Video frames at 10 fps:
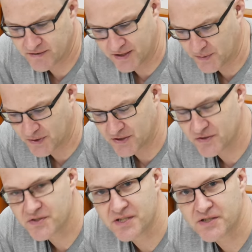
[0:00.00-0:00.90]
And I'm going to
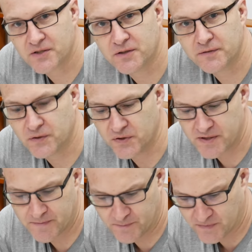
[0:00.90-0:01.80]
use this core flute
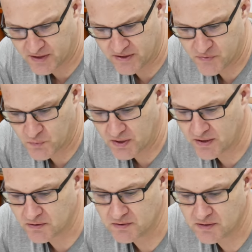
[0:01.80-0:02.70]
as
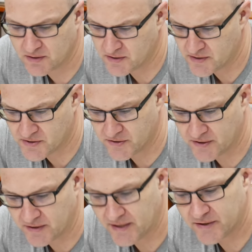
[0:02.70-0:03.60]
well, so
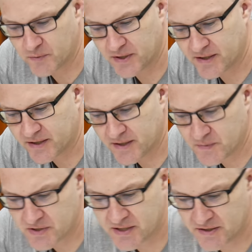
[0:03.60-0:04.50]
that later when I
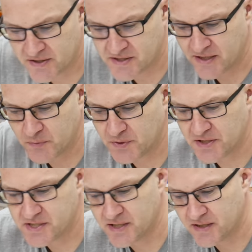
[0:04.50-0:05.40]
come to cut this out with
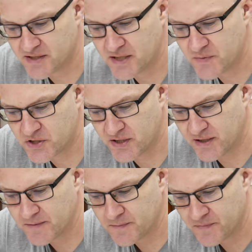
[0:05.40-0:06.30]
the CNC
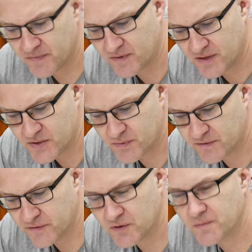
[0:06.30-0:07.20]
machine, this will
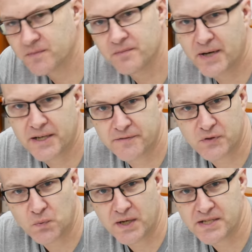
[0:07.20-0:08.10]
form part of the
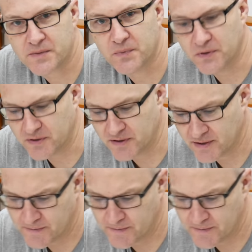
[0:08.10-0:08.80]
waste board